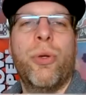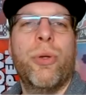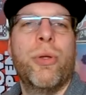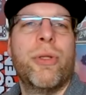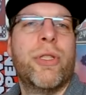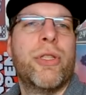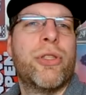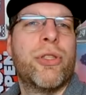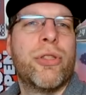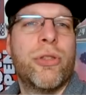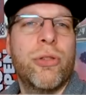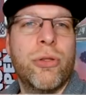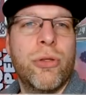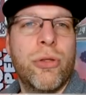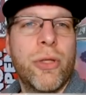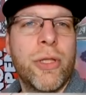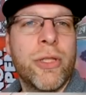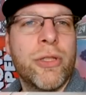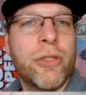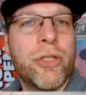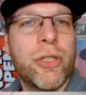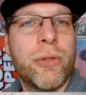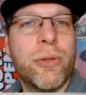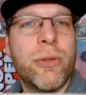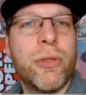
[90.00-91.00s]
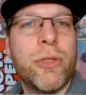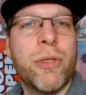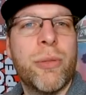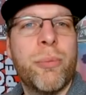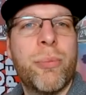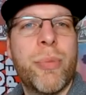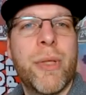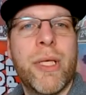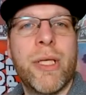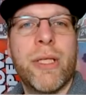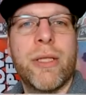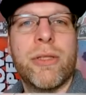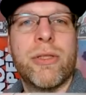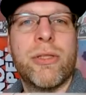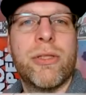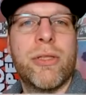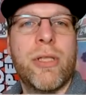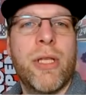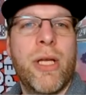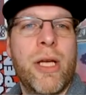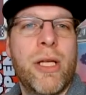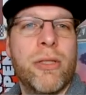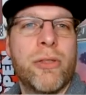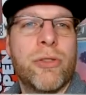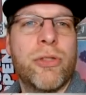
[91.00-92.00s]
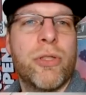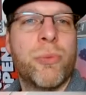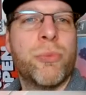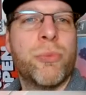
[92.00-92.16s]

additional interior bits and some